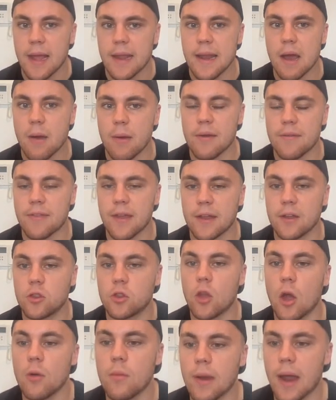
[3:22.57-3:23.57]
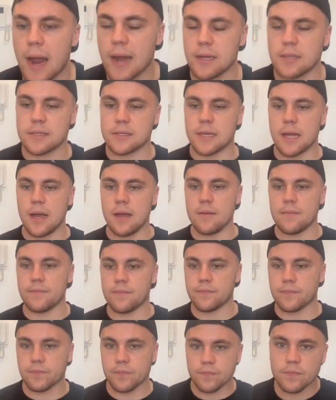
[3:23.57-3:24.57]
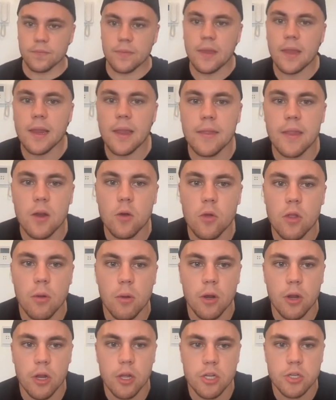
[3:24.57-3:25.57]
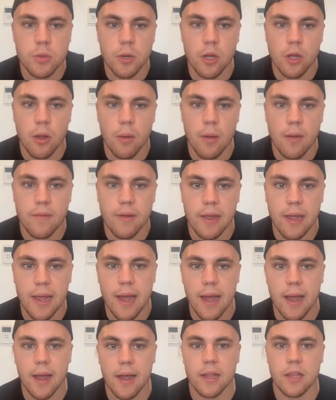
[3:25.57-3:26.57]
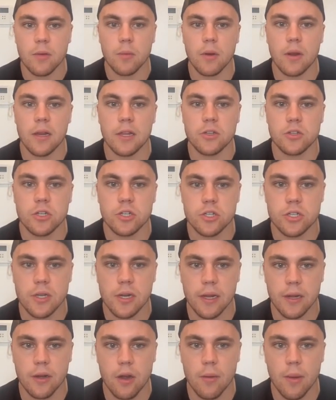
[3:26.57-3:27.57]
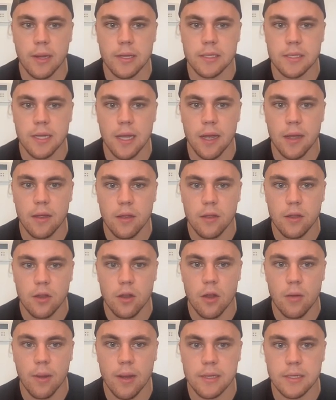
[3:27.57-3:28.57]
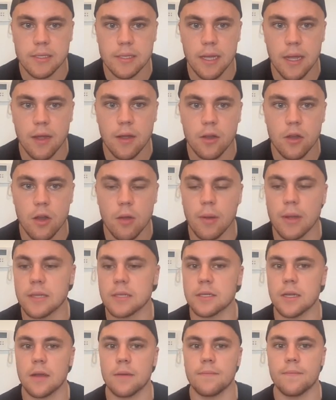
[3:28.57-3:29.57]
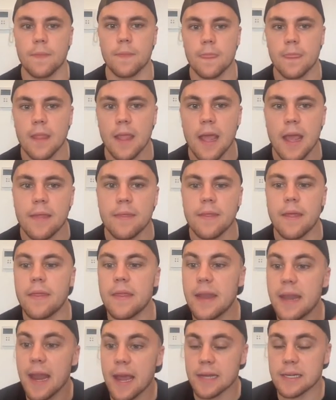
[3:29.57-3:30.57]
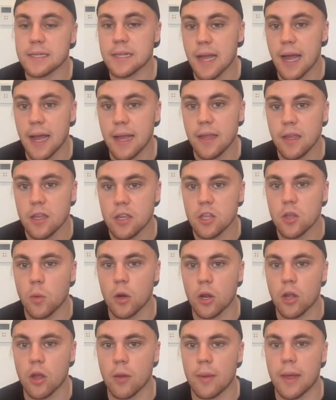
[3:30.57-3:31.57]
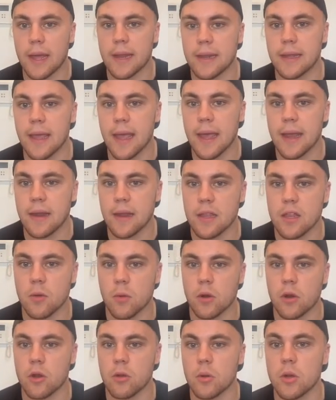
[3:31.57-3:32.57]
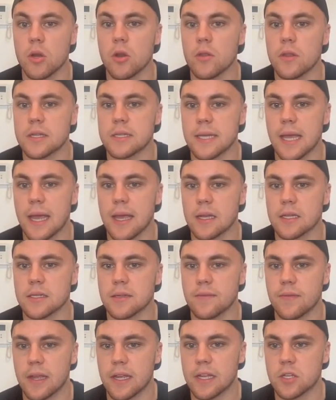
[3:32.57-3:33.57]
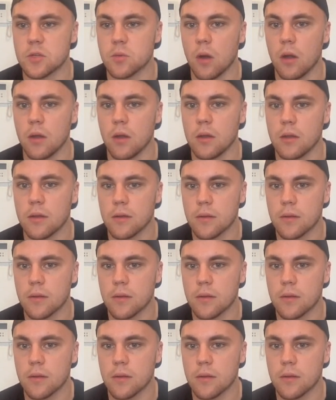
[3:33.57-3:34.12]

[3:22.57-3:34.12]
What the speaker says: Now, if they don't answer, then all you want to do is you want to go over here and you want to literally just click no answer, no answer, no answer. Then the next day, you want to go ahead again and you want to do another text for each one.